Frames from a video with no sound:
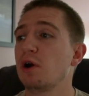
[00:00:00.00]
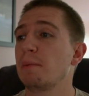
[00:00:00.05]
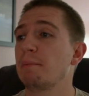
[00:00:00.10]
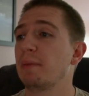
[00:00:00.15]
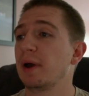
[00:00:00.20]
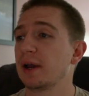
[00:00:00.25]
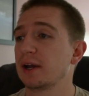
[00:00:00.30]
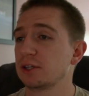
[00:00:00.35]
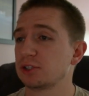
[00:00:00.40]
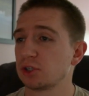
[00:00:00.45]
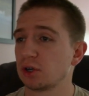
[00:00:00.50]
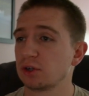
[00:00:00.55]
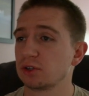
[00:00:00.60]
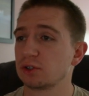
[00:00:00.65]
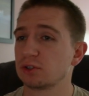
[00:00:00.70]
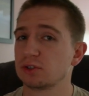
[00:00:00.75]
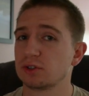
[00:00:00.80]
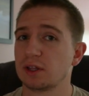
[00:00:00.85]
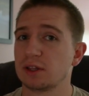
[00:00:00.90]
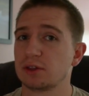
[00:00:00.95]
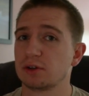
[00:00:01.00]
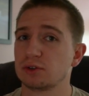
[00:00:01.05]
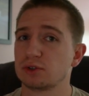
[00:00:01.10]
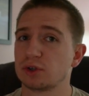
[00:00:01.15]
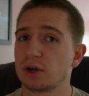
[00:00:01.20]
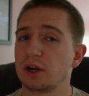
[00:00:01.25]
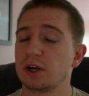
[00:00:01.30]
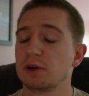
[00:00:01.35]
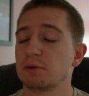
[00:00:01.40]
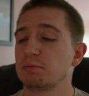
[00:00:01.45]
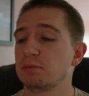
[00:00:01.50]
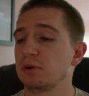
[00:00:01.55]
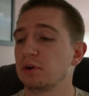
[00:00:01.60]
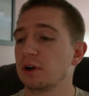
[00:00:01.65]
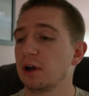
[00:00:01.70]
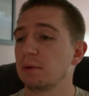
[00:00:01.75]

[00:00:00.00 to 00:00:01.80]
Megachargers that they're trying to put